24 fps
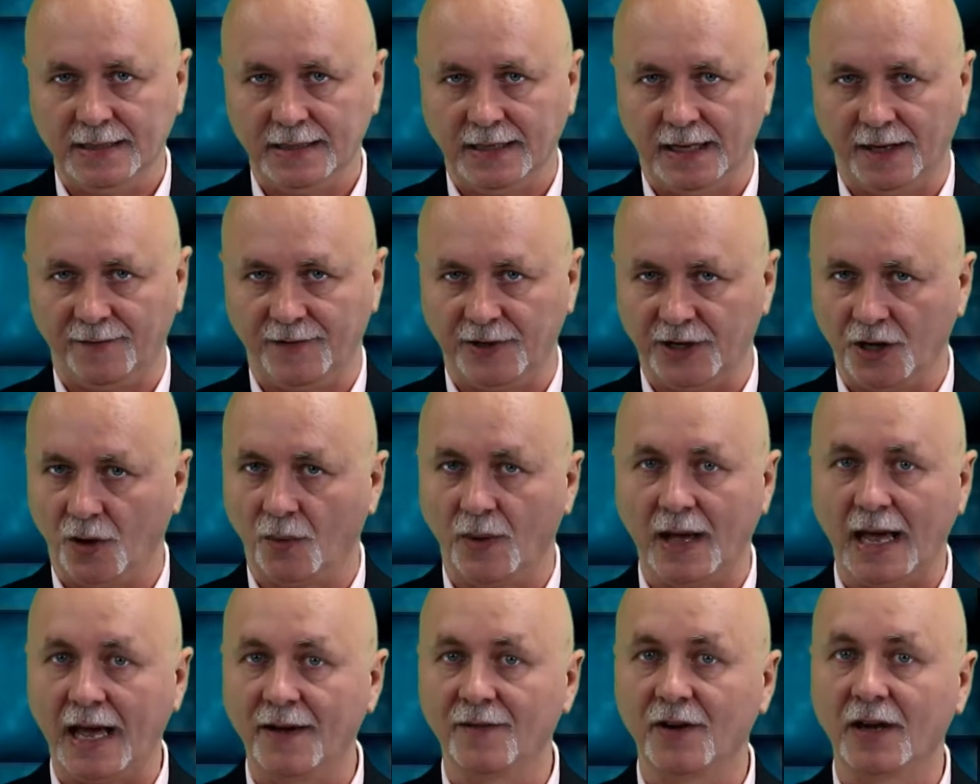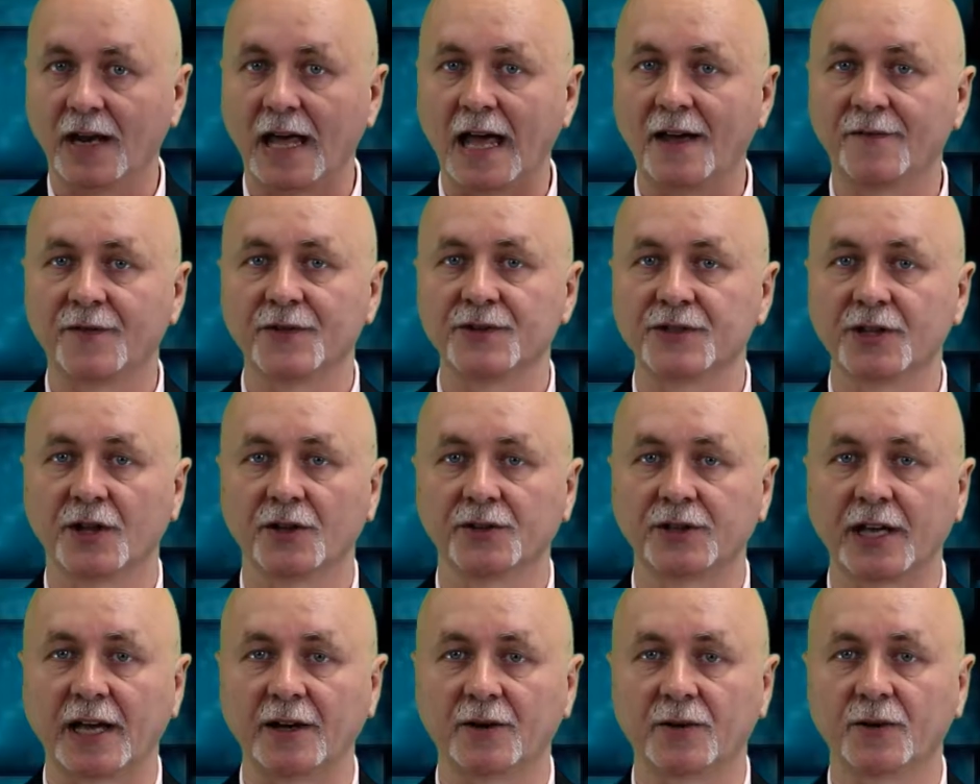If you don't have a live
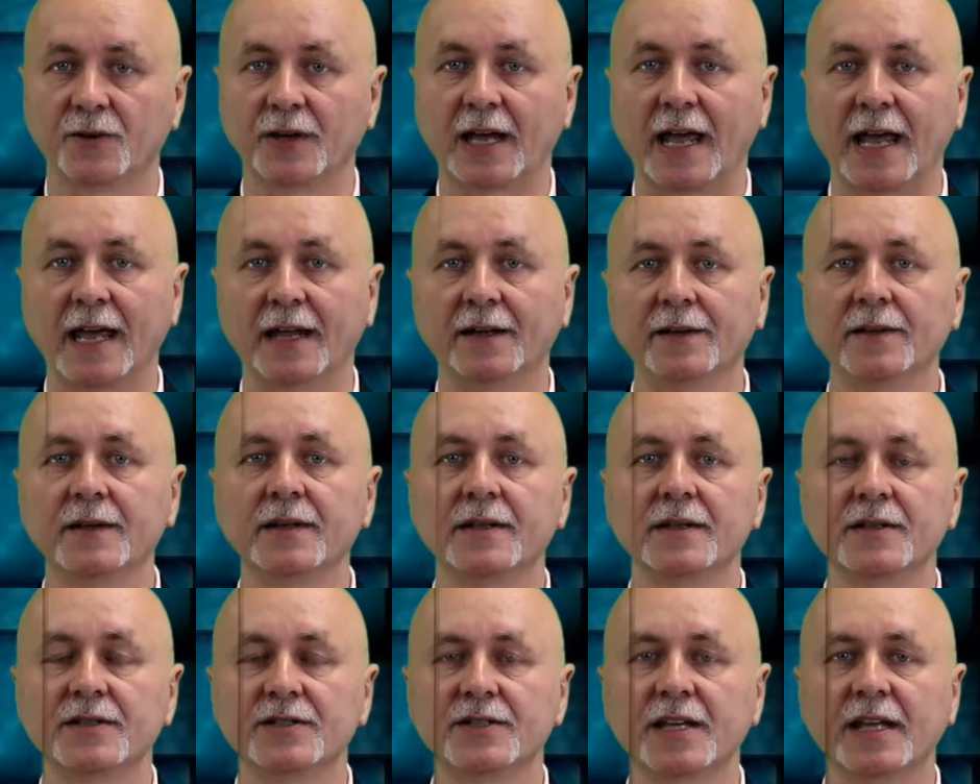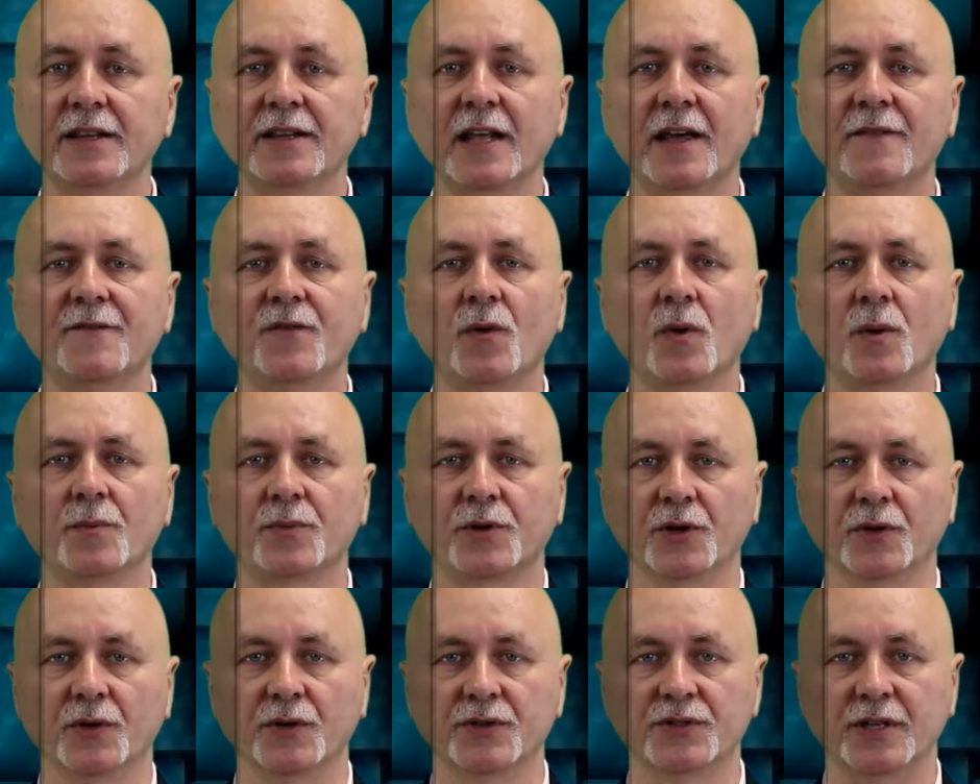facilitator on hand, send that form
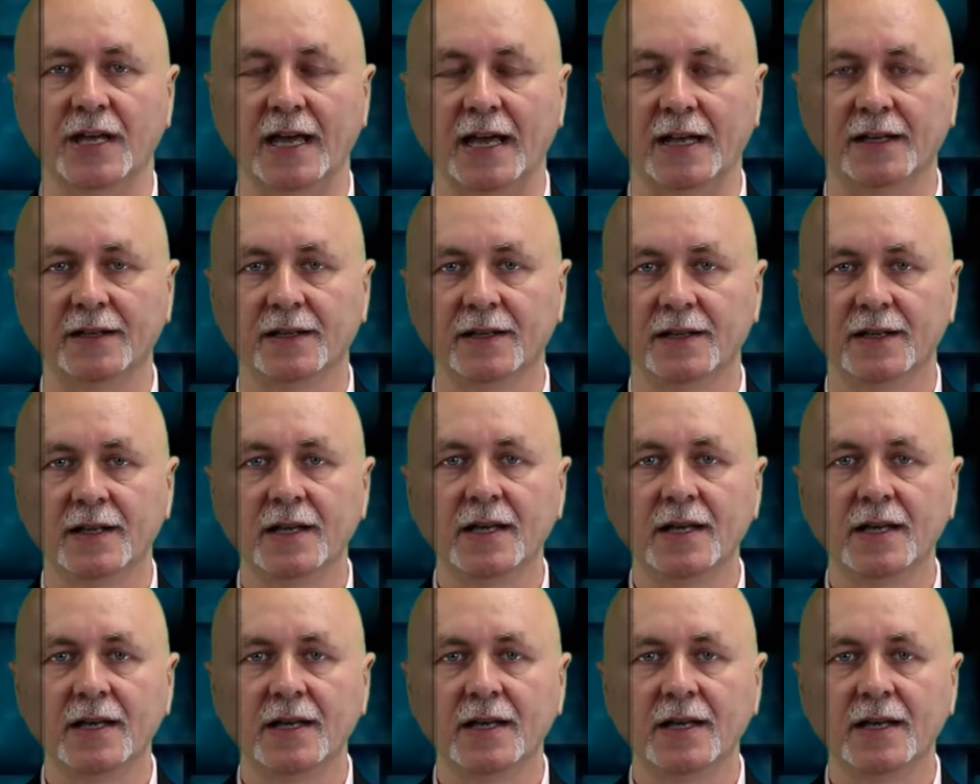to us at